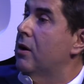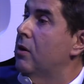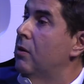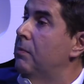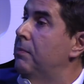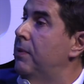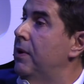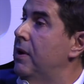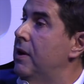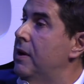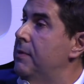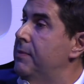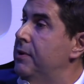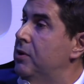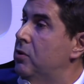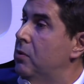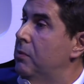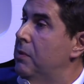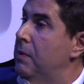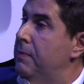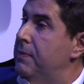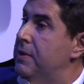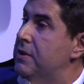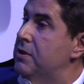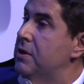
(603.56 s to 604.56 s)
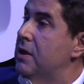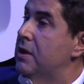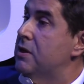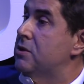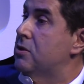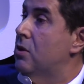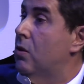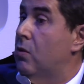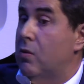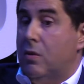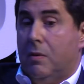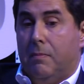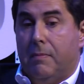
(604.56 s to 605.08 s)
completely B2B business.
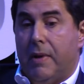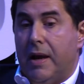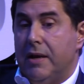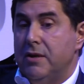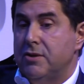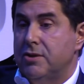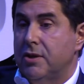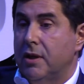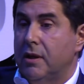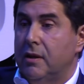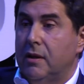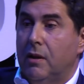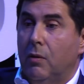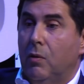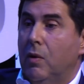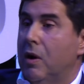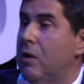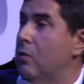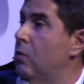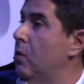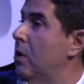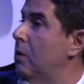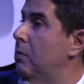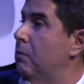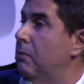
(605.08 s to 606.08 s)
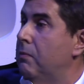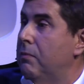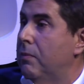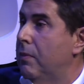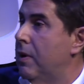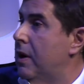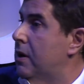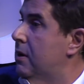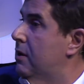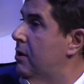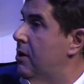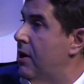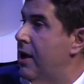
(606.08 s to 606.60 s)
Our mindset, the way we
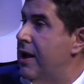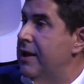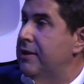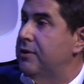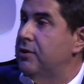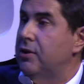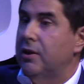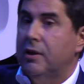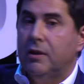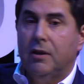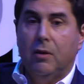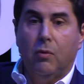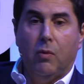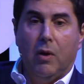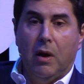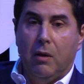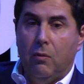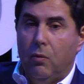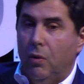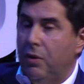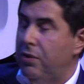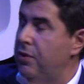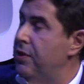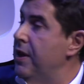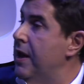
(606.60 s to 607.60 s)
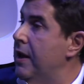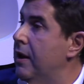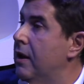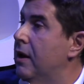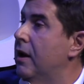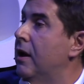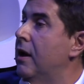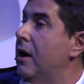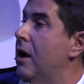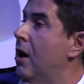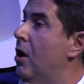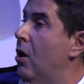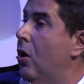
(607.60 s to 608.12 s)
were created, the way we think
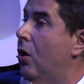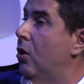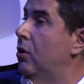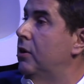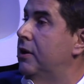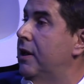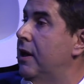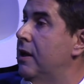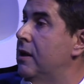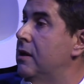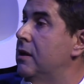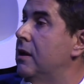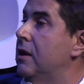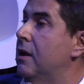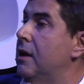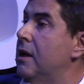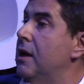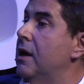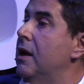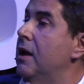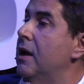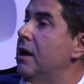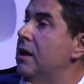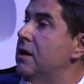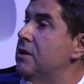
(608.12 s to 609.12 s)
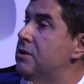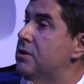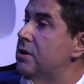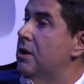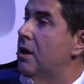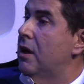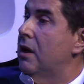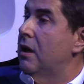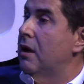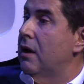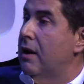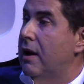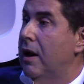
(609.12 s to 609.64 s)
all day is
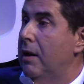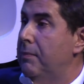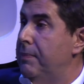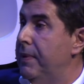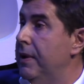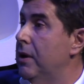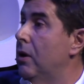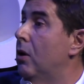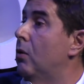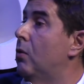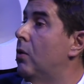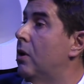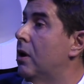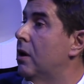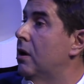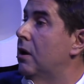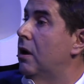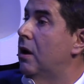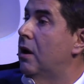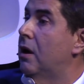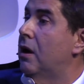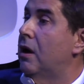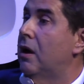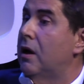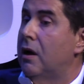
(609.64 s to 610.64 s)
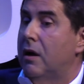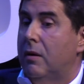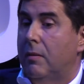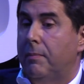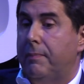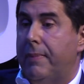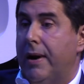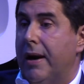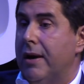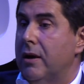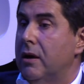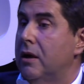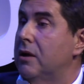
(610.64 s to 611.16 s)
helping our
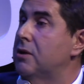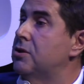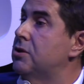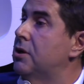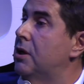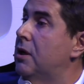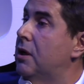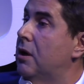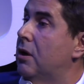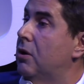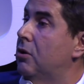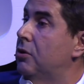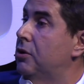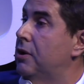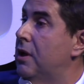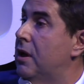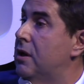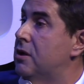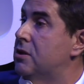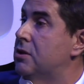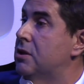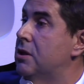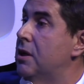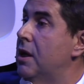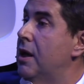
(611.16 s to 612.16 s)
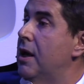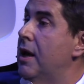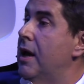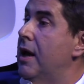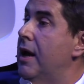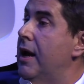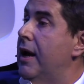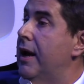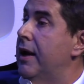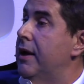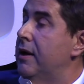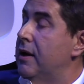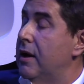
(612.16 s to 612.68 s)
partners, hotels
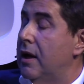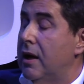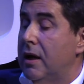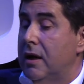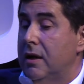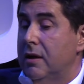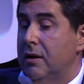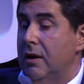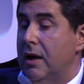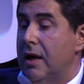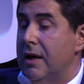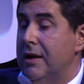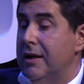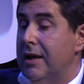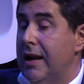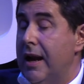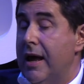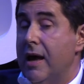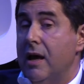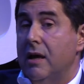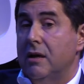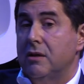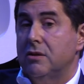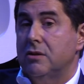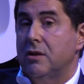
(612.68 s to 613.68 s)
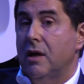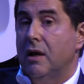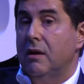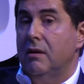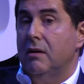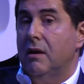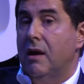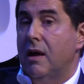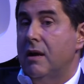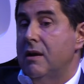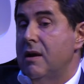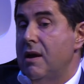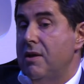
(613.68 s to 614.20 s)
and clients.
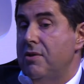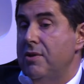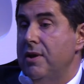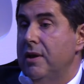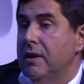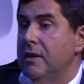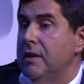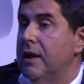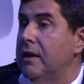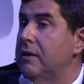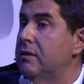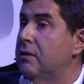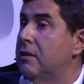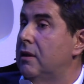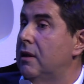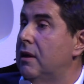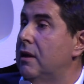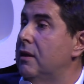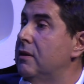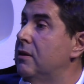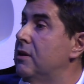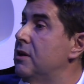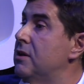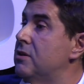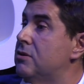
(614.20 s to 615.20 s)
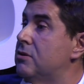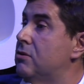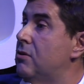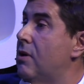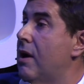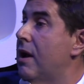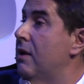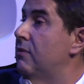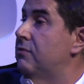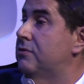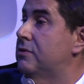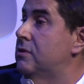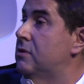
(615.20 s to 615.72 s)
And I think that this
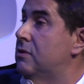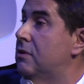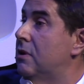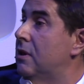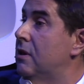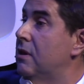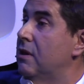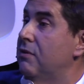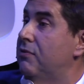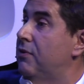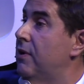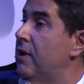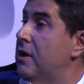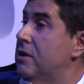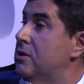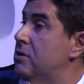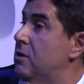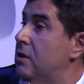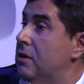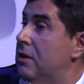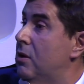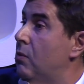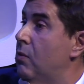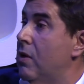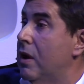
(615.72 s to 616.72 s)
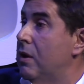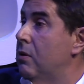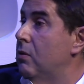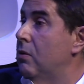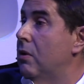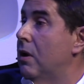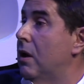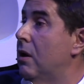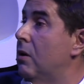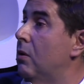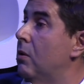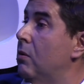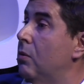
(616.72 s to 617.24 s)
drives the difference in the way
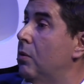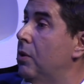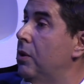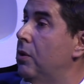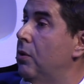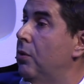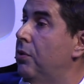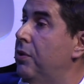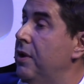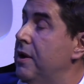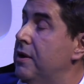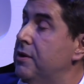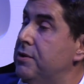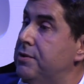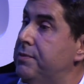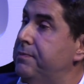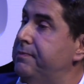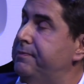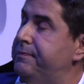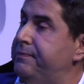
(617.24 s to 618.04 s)
we do things.